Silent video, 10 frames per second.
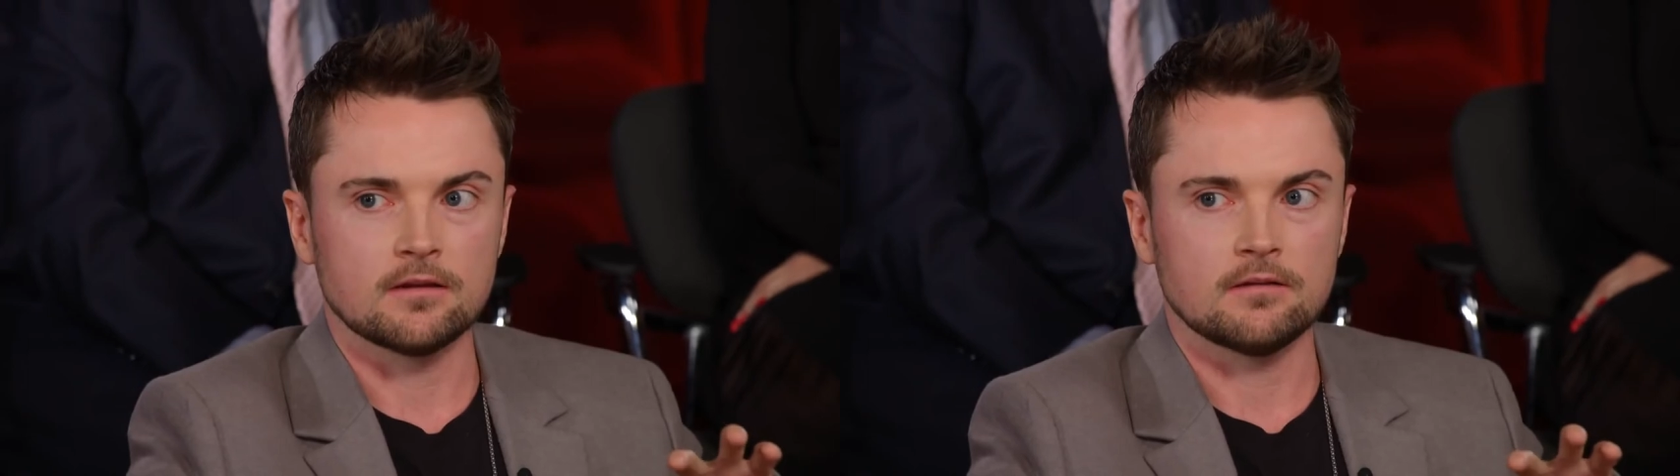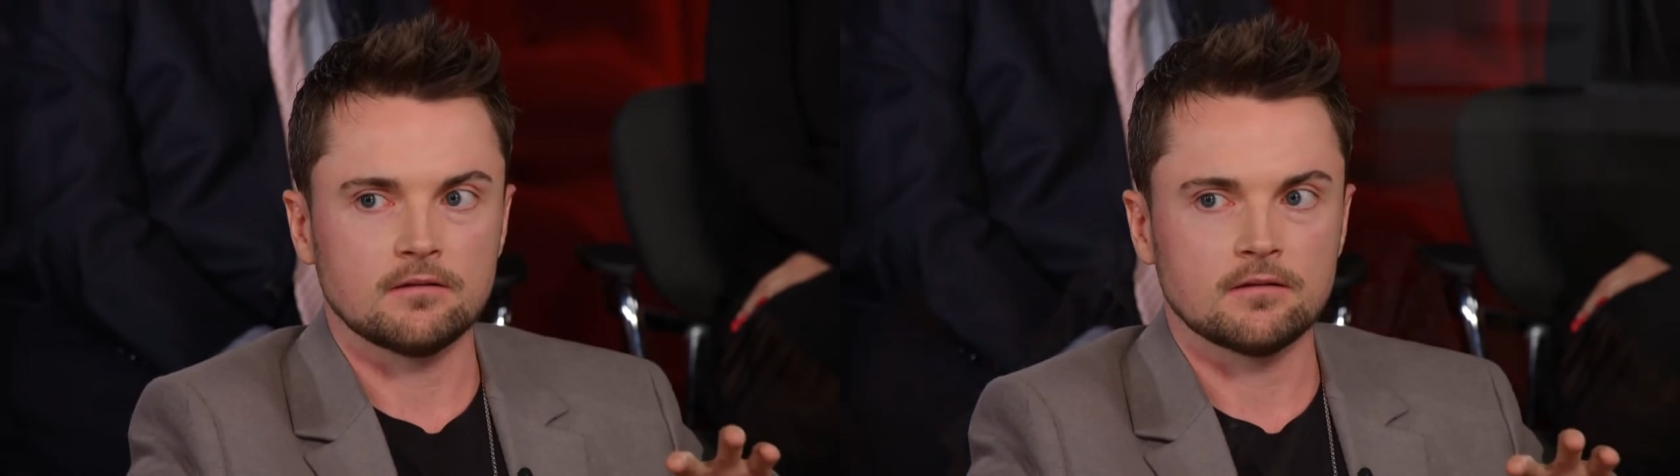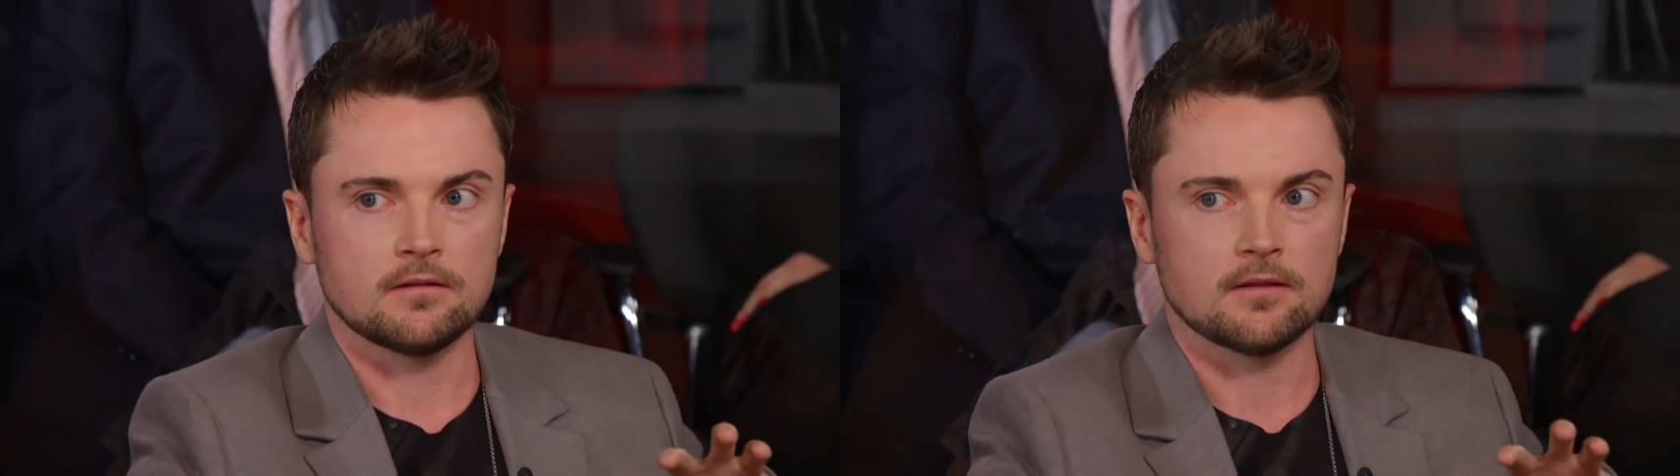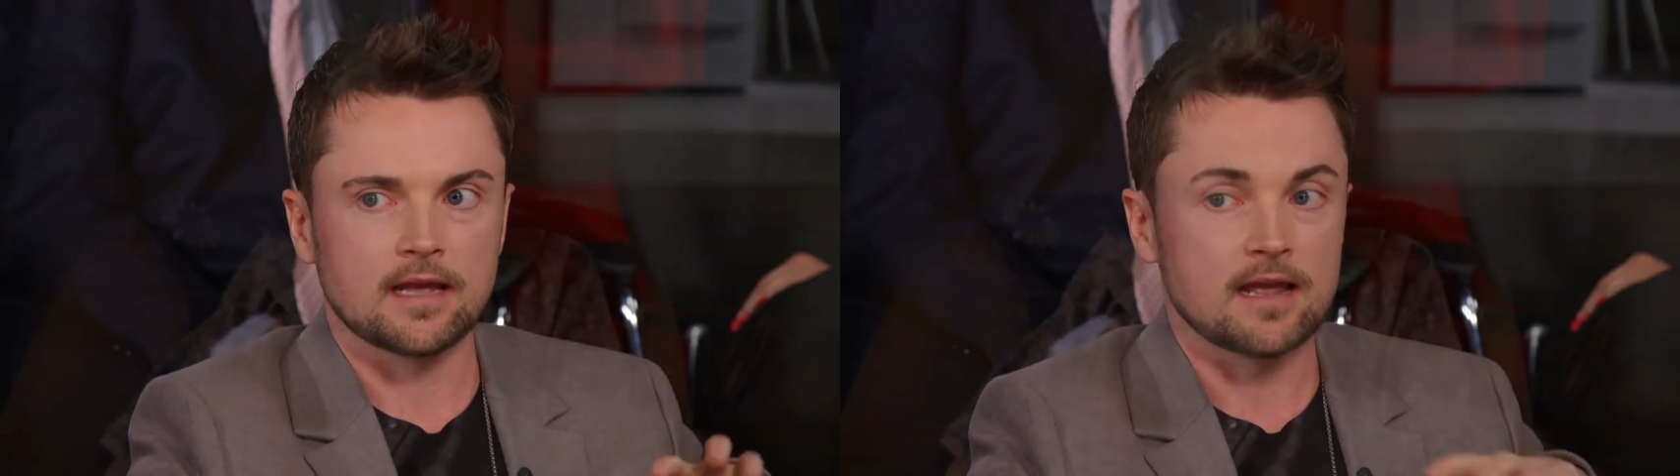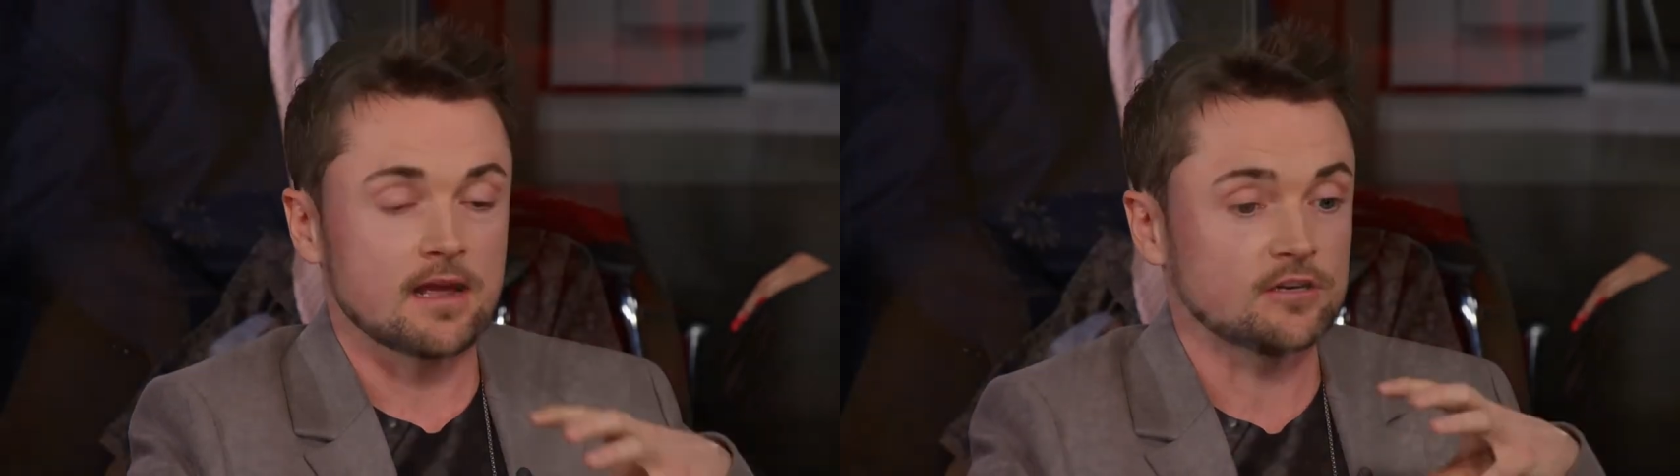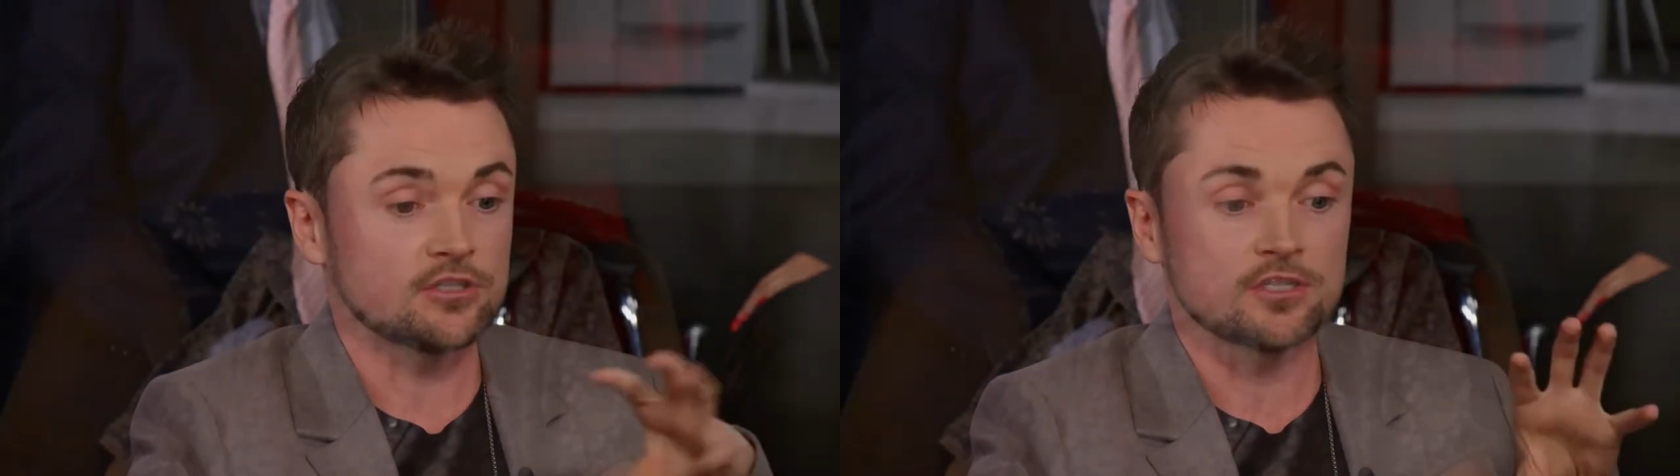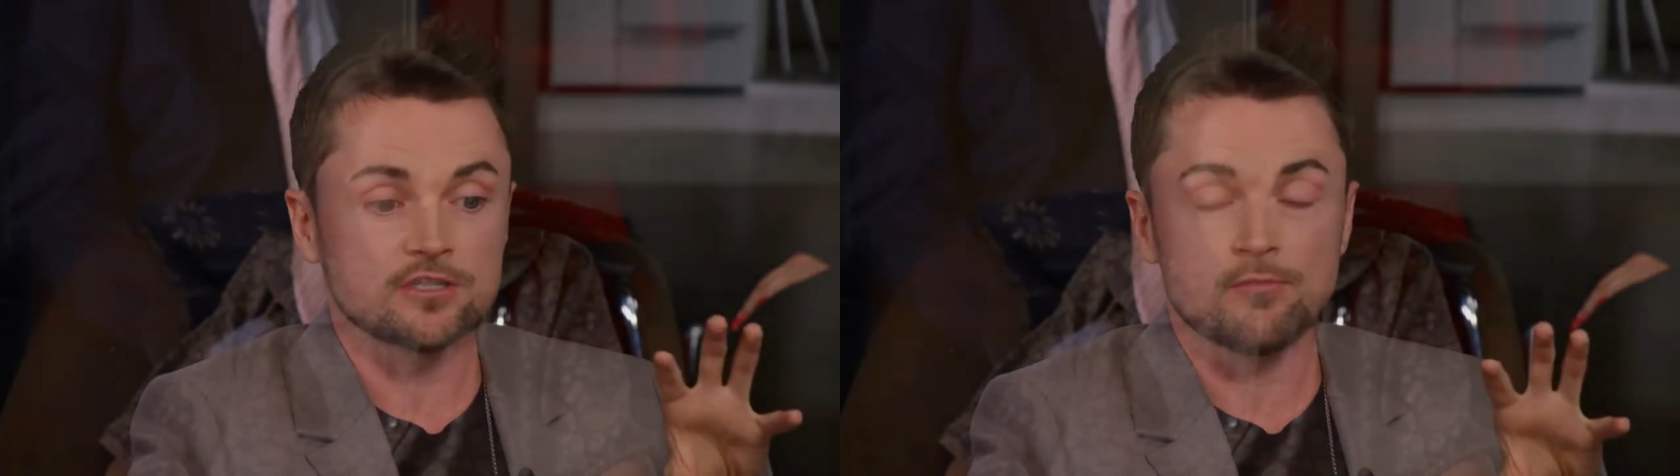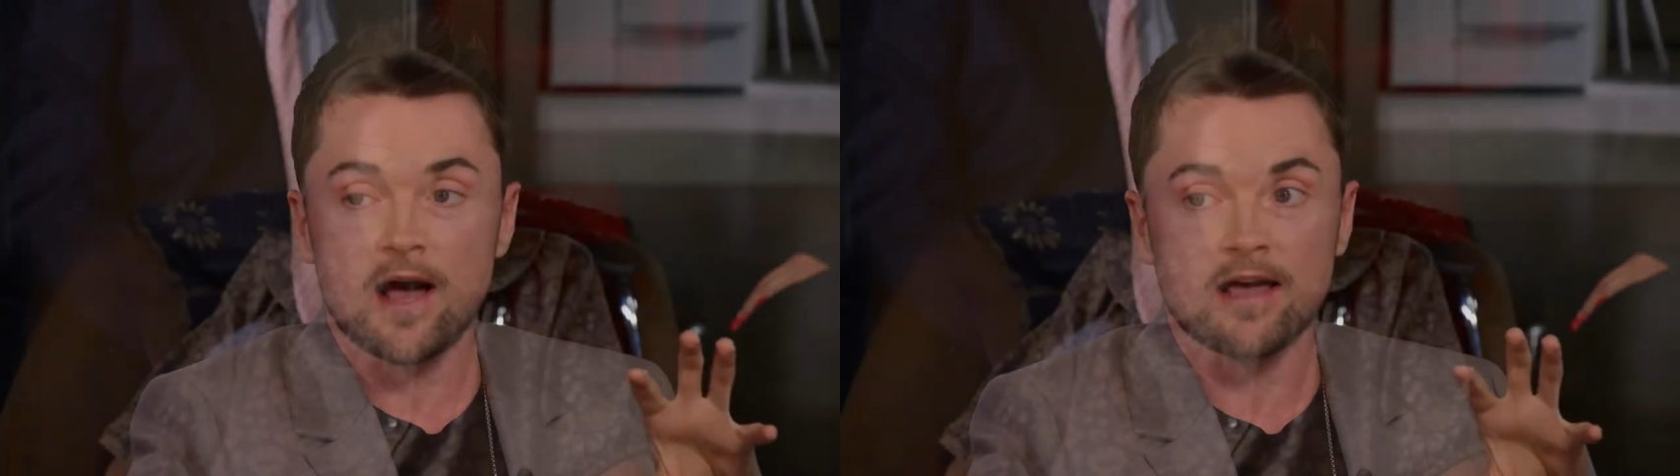Mm. Like I, I
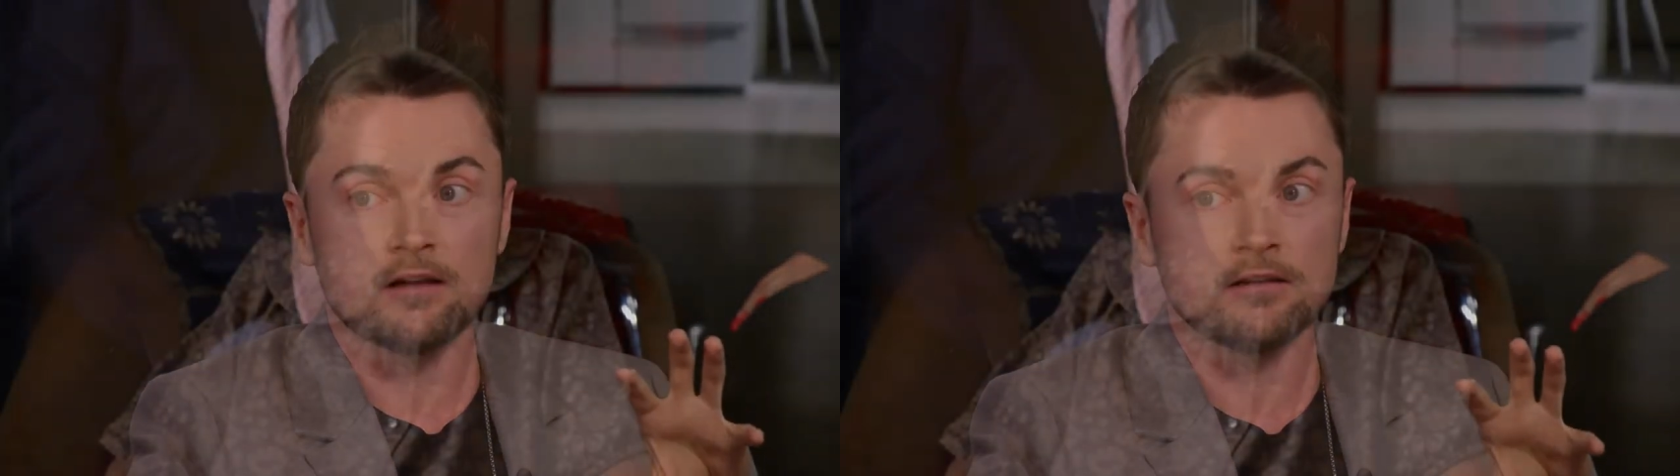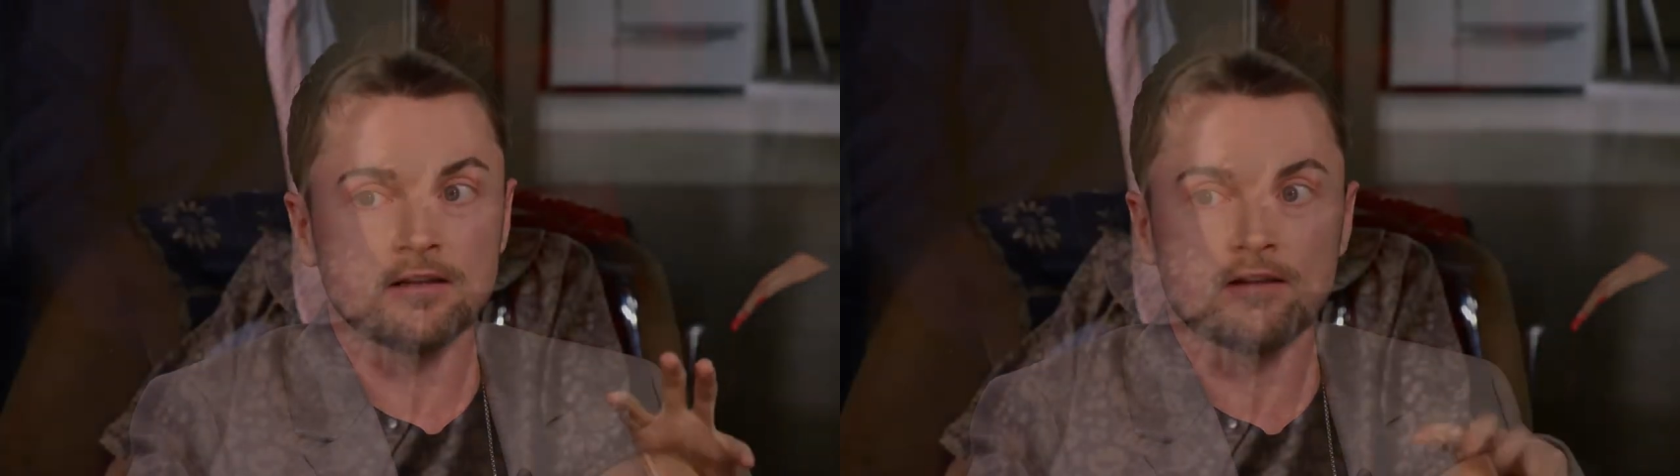just smile.